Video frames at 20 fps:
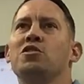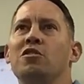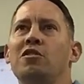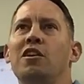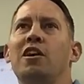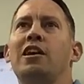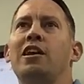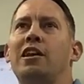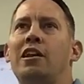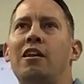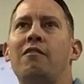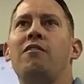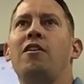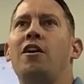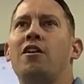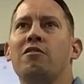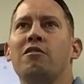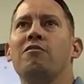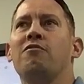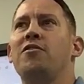you're looking at
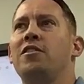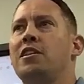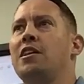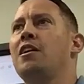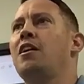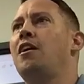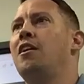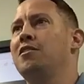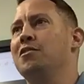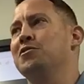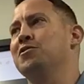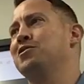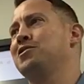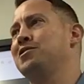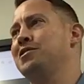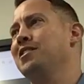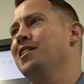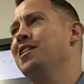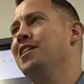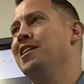
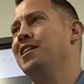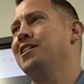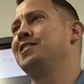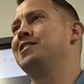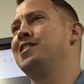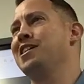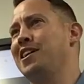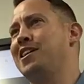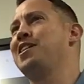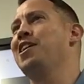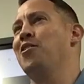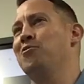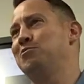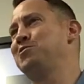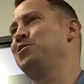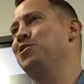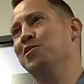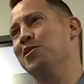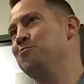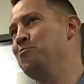$150 to go
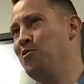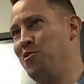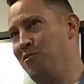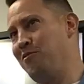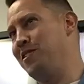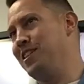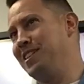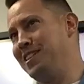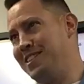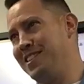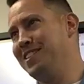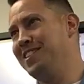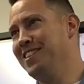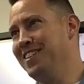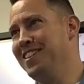to the movies.